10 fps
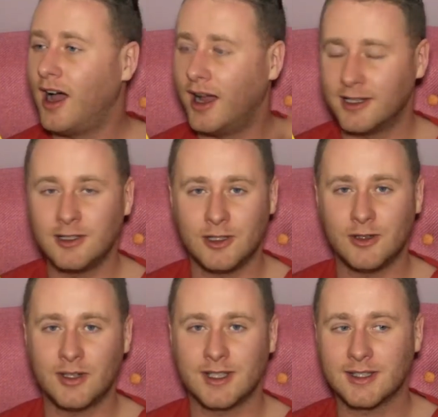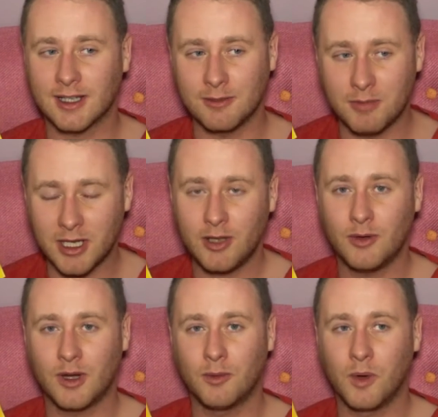I can do this, I can be
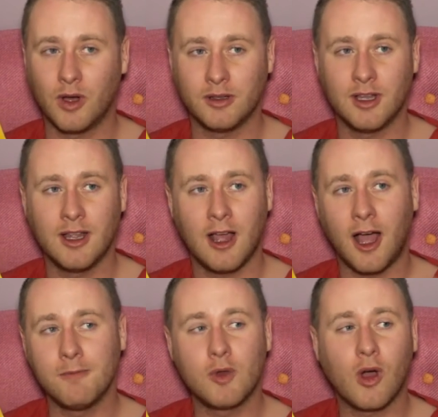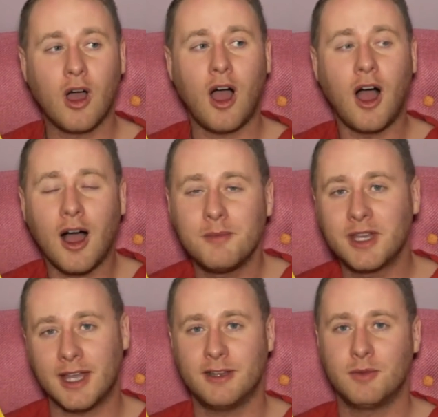who I want, I'm not
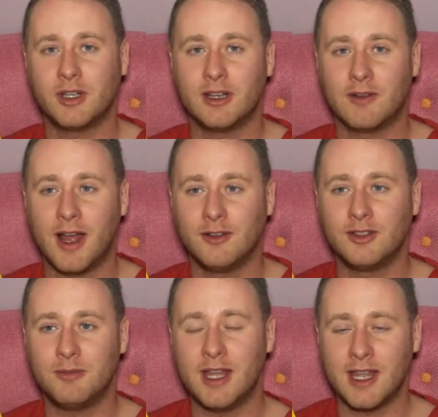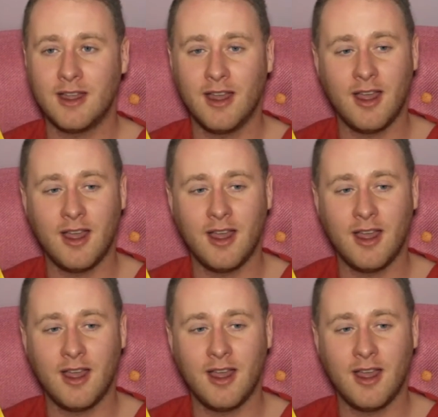harming anybody around me.